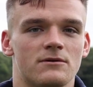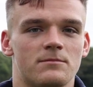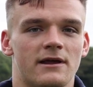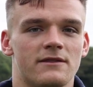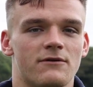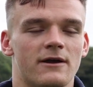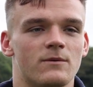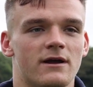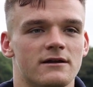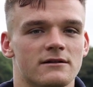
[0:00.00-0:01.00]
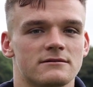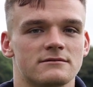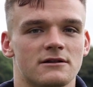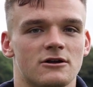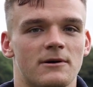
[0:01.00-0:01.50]
playing the right way, you'll
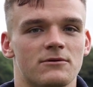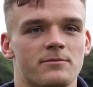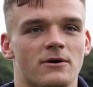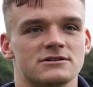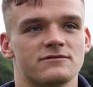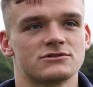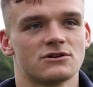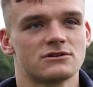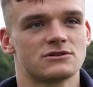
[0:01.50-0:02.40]
come out with a positive result.